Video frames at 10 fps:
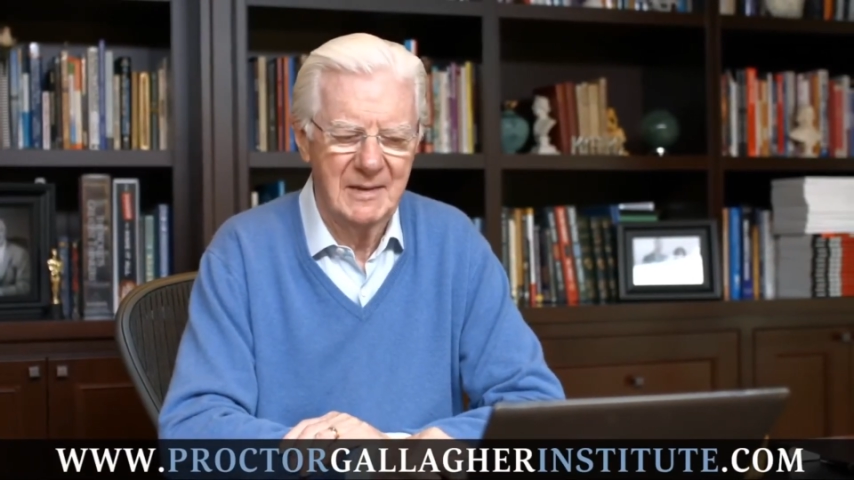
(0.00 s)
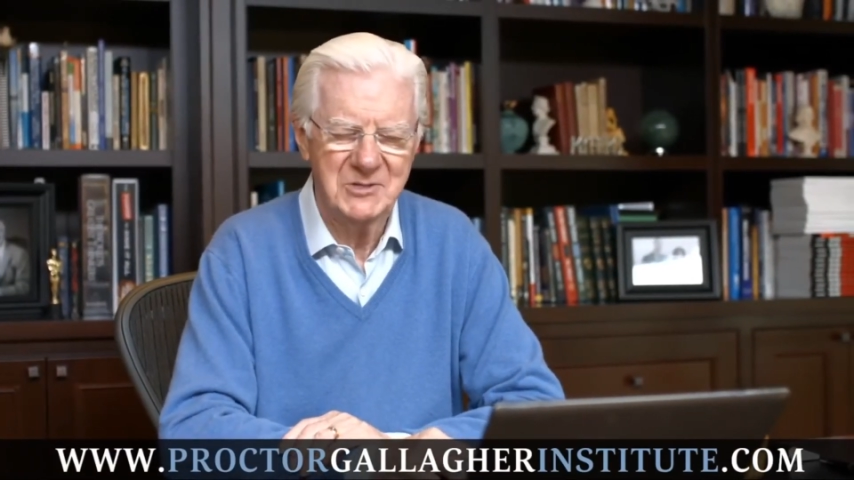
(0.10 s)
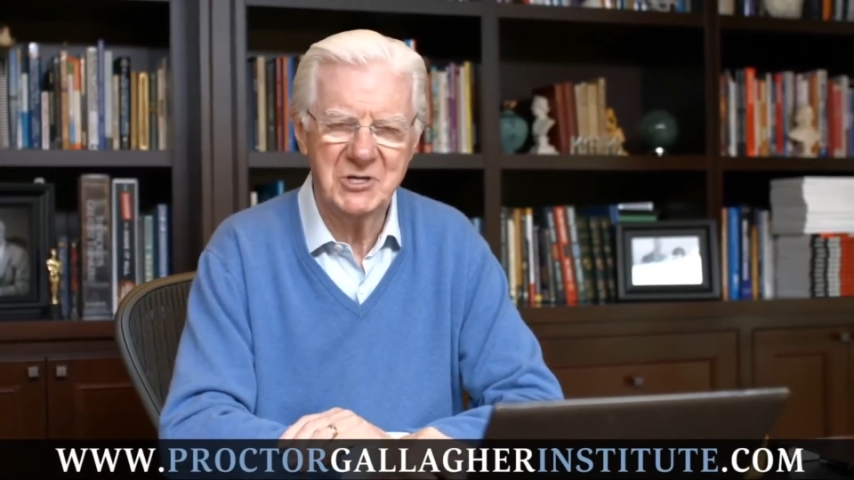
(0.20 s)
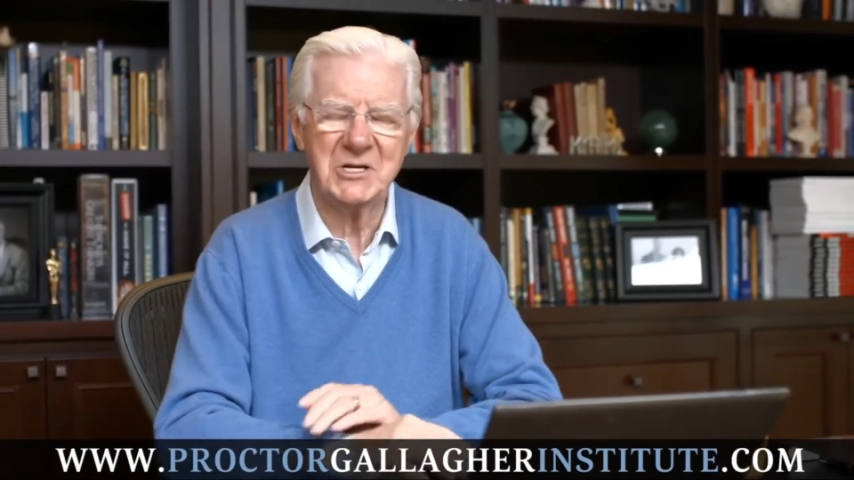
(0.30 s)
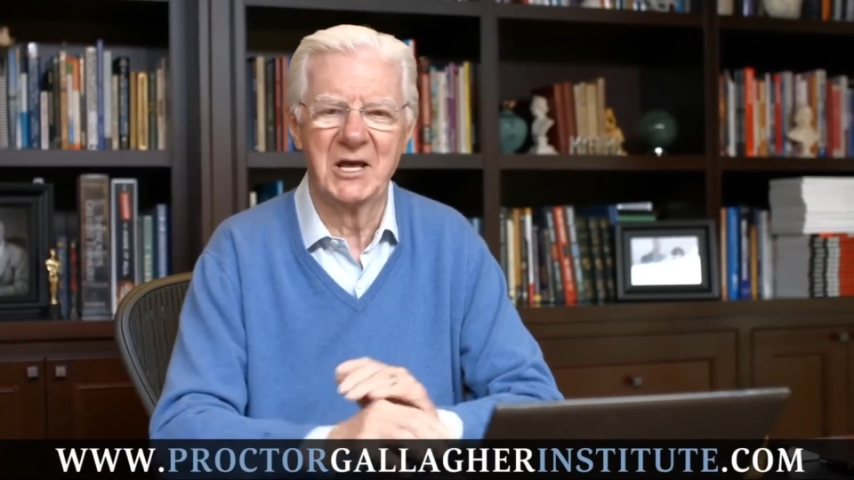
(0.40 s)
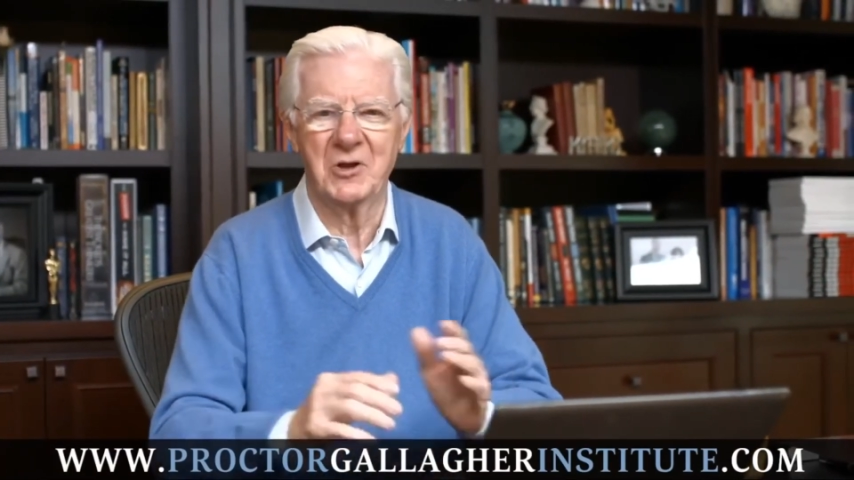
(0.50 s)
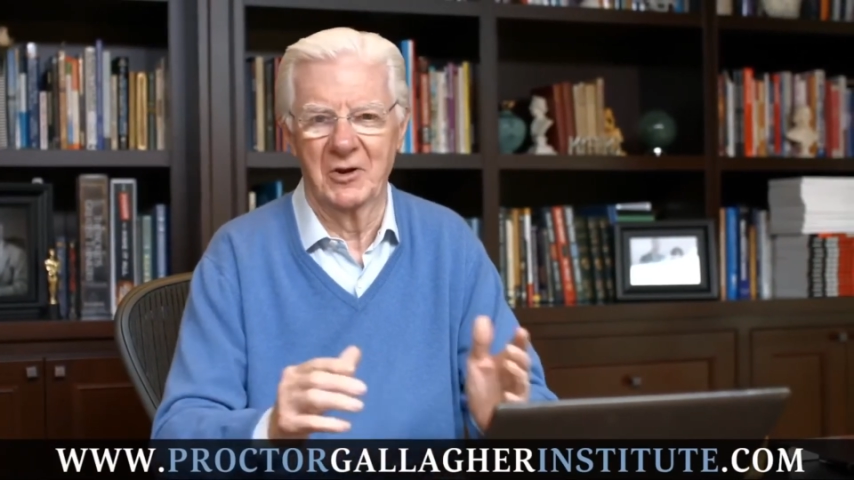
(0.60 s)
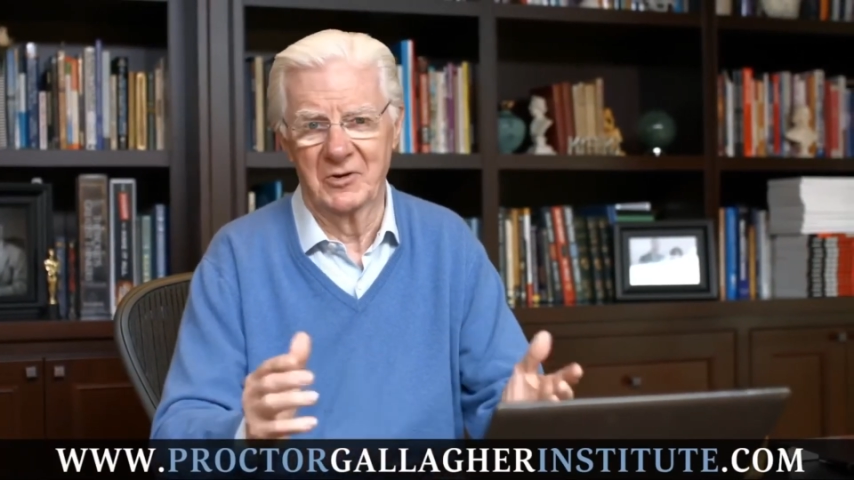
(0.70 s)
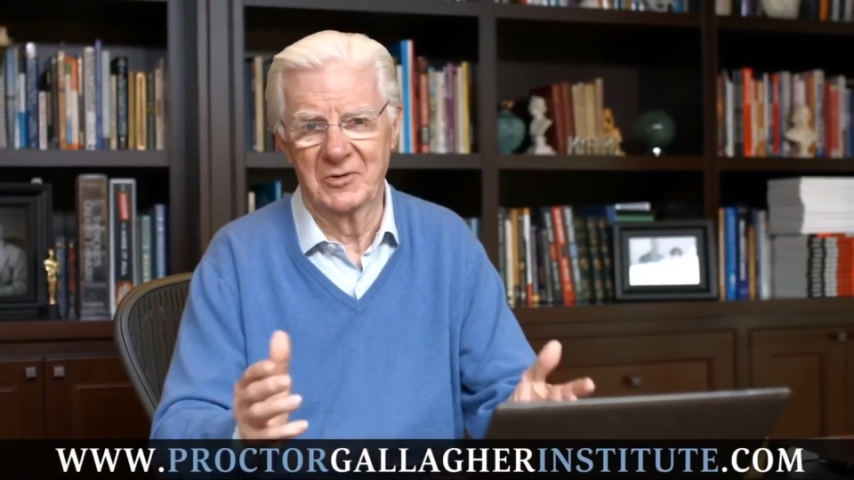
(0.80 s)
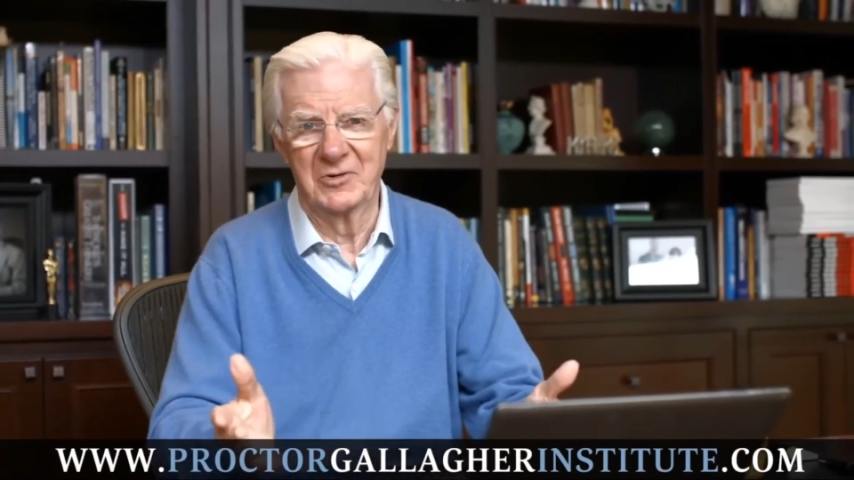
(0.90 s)
Just like you
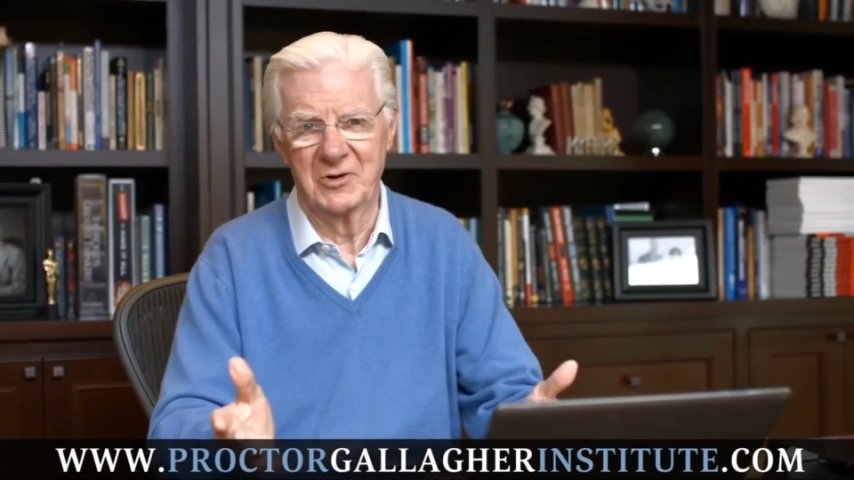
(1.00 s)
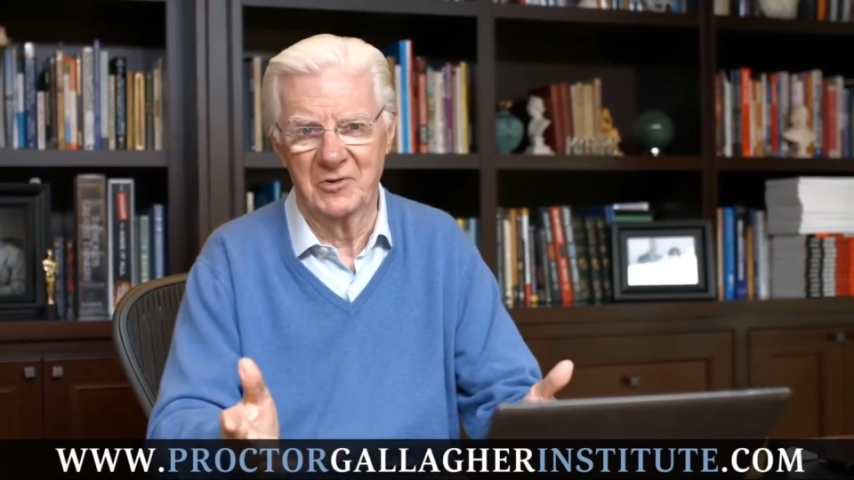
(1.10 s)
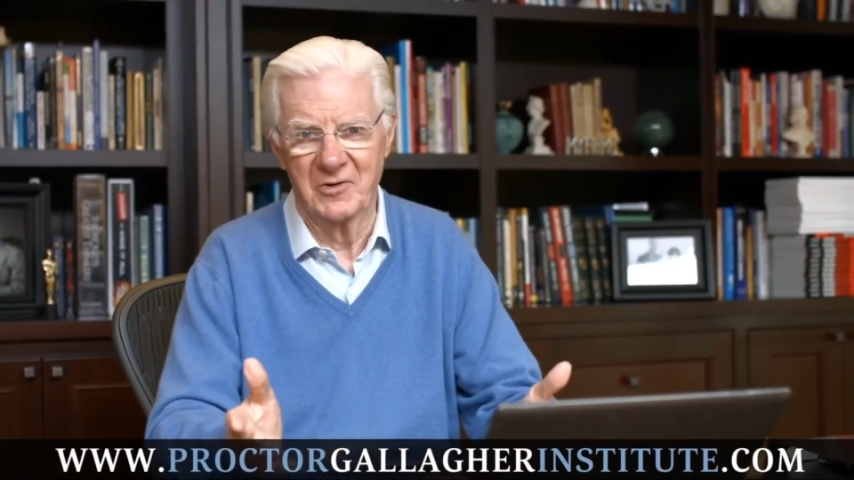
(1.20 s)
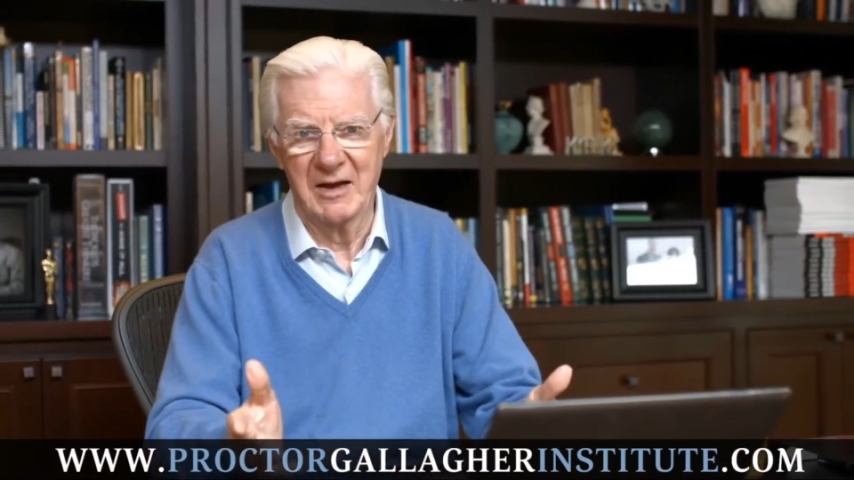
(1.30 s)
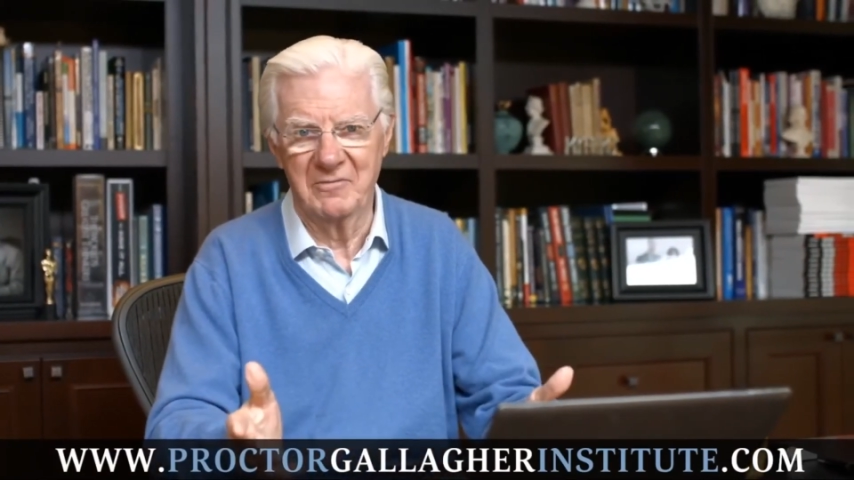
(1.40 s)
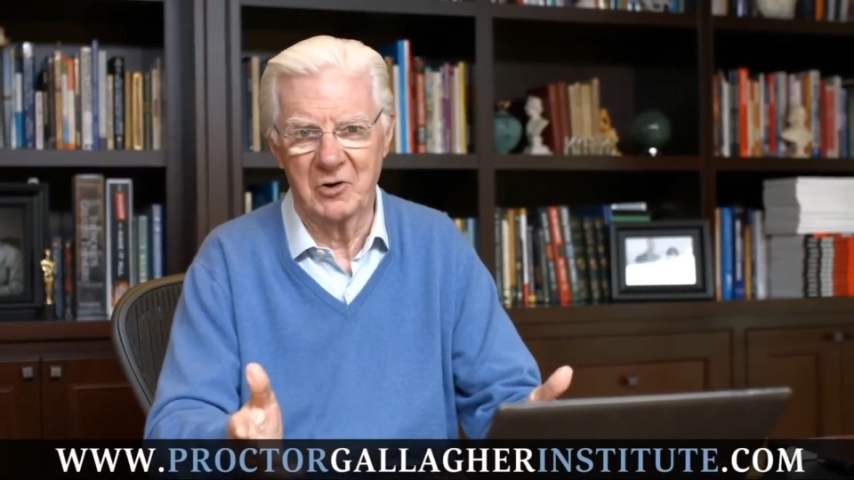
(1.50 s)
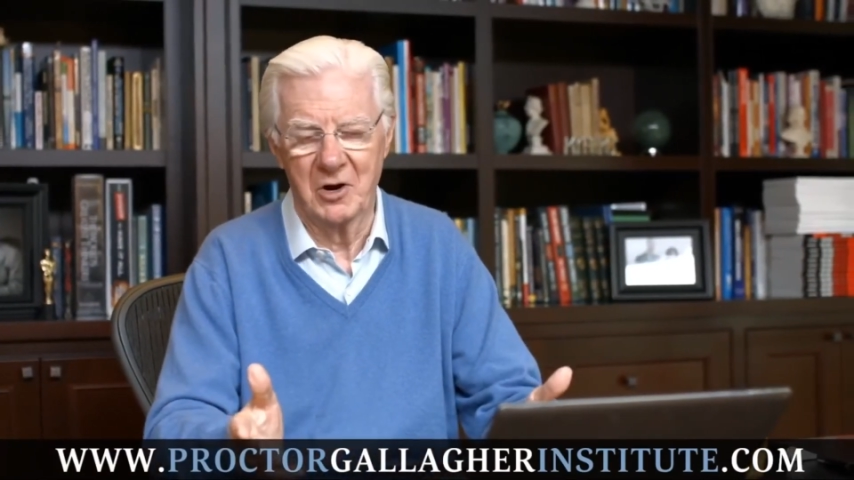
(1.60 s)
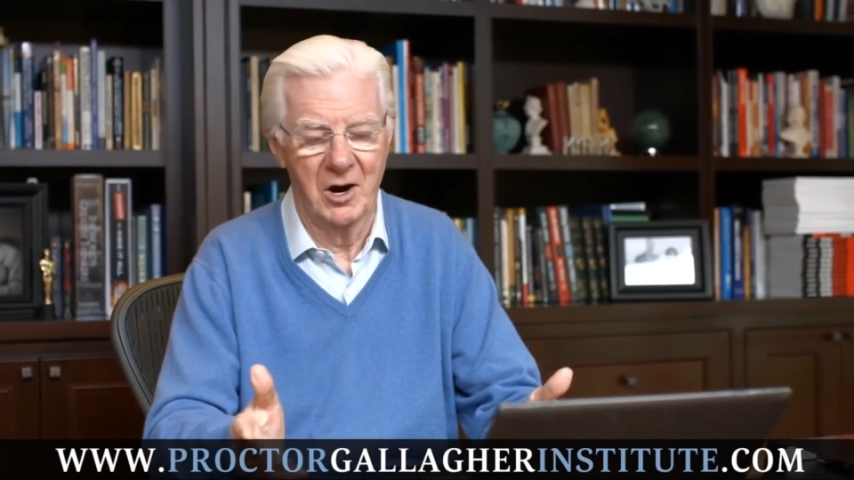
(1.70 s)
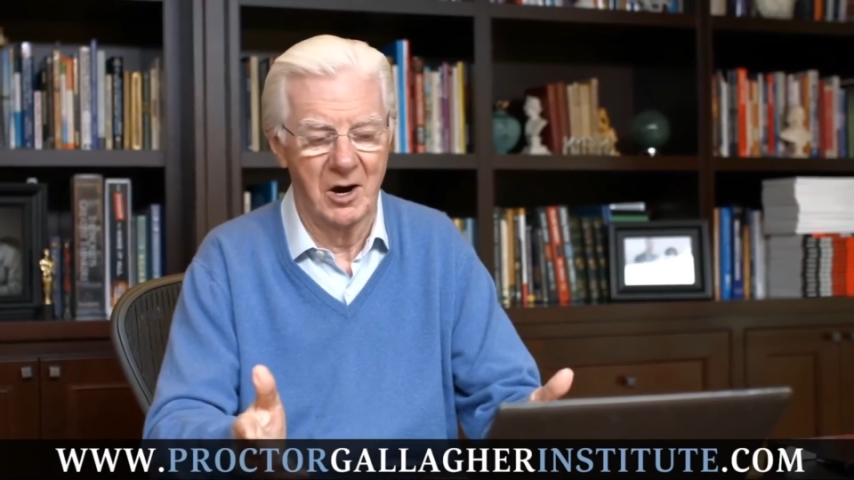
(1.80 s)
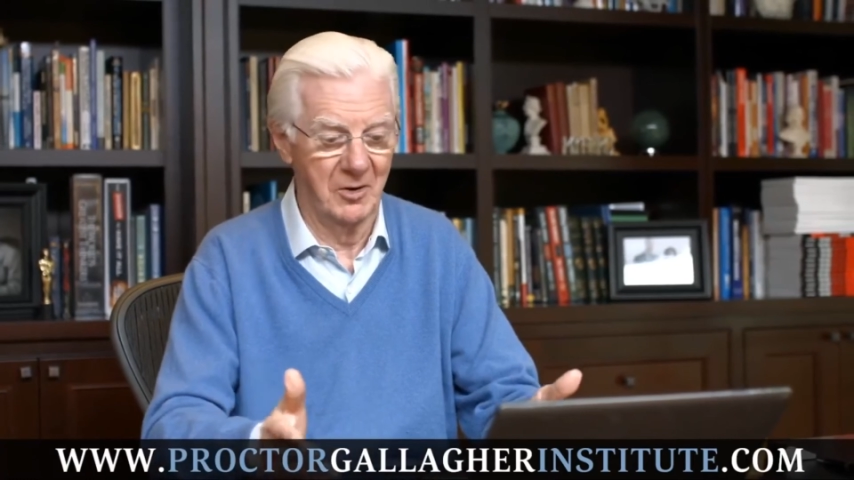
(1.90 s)
learn to drive a
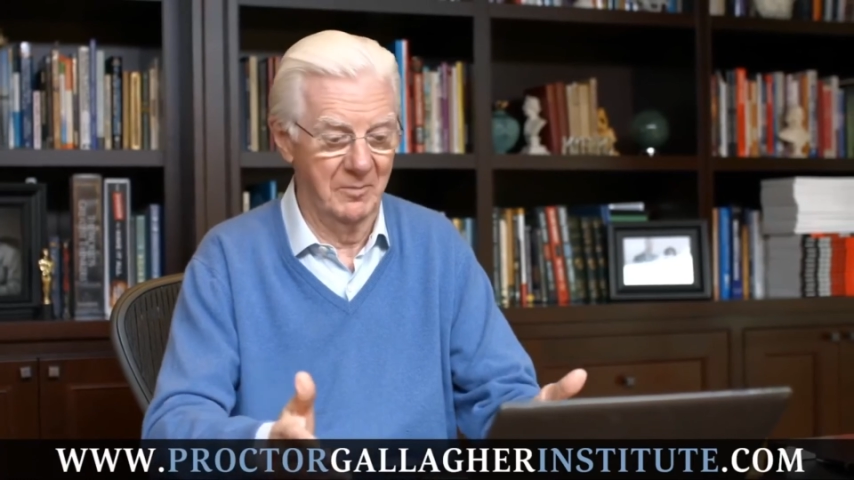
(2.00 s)
car,